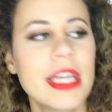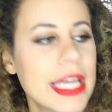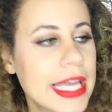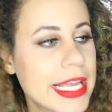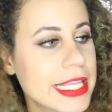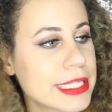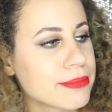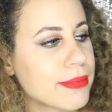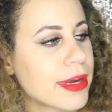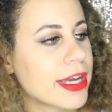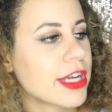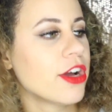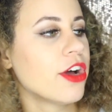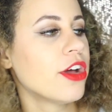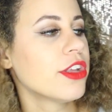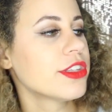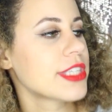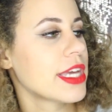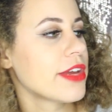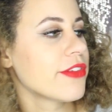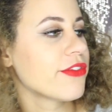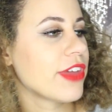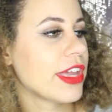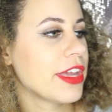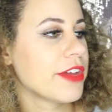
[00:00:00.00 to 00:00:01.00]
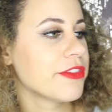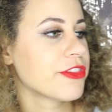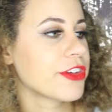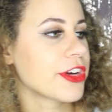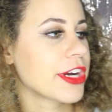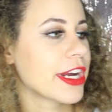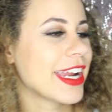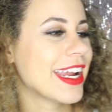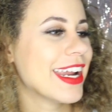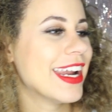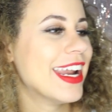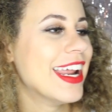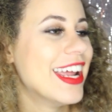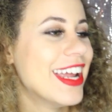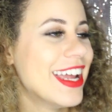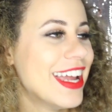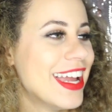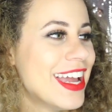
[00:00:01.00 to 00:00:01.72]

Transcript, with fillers: is my all-time favorite,